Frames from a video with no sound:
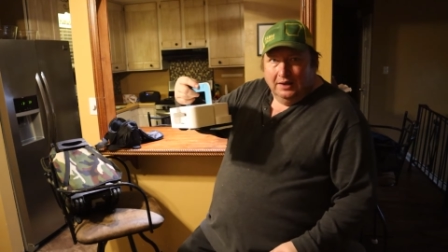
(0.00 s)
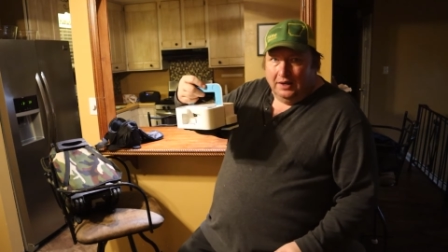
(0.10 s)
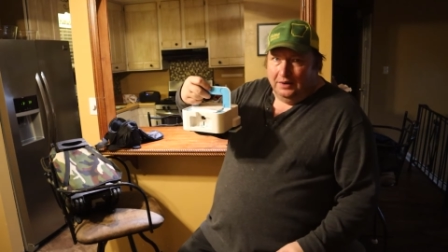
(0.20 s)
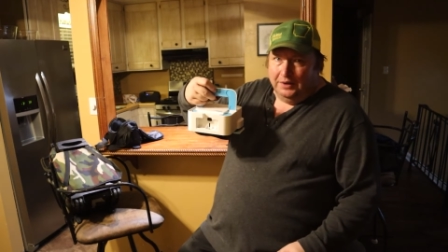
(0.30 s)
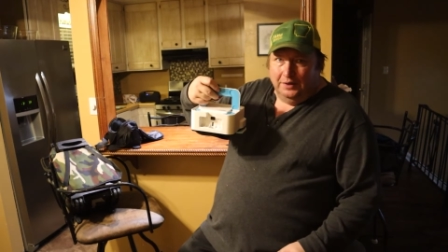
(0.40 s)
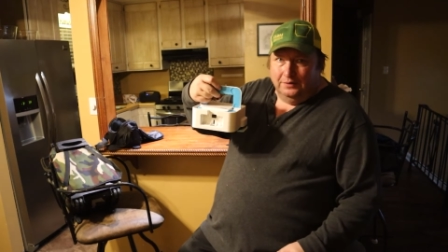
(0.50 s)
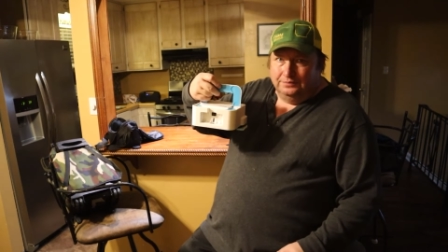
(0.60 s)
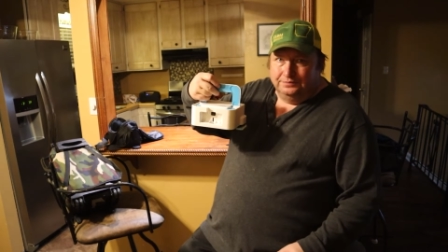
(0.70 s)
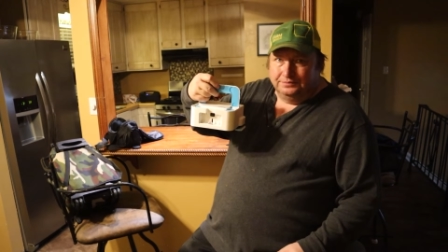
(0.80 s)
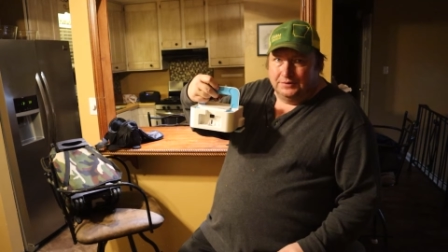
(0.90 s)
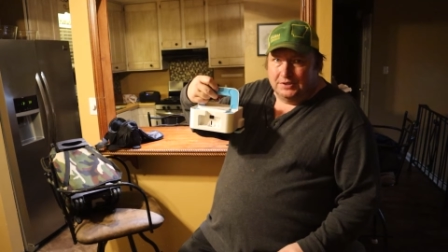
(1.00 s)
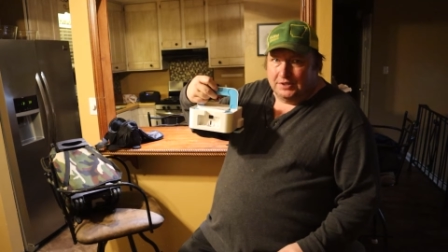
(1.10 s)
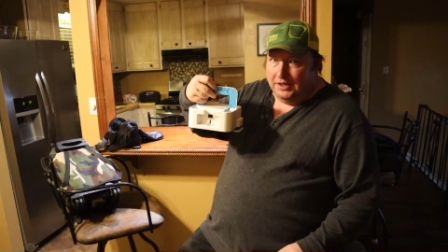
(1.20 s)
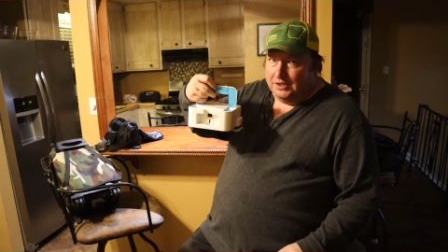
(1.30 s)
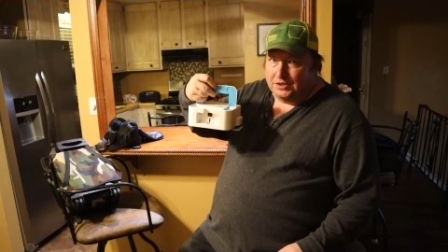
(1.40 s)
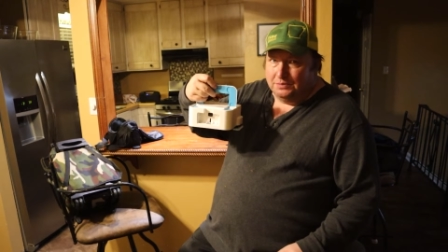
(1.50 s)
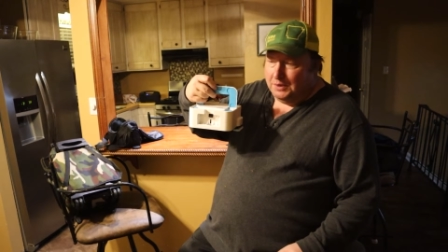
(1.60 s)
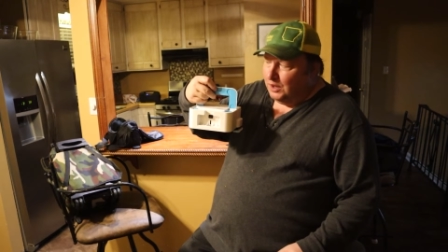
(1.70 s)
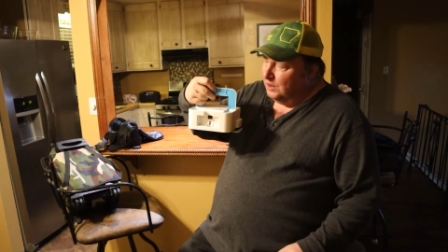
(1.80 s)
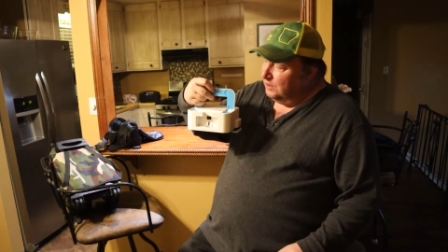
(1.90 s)
I don't know, this thing is
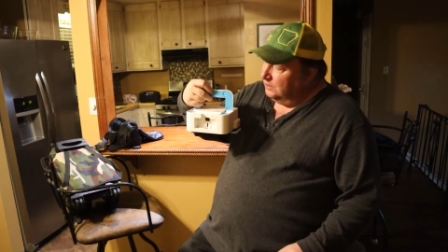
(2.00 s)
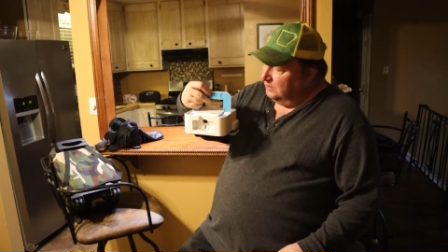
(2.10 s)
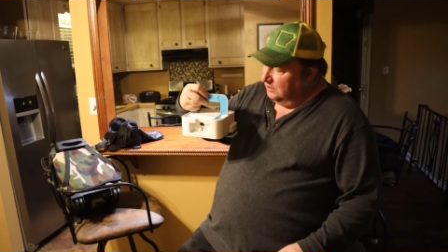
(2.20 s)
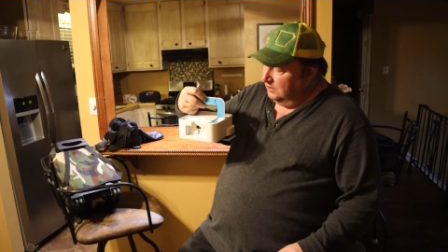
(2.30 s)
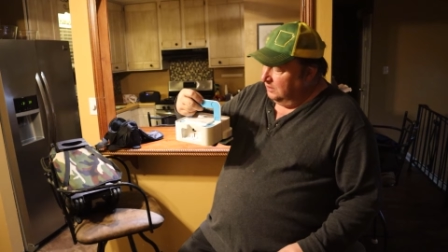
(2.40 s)
small.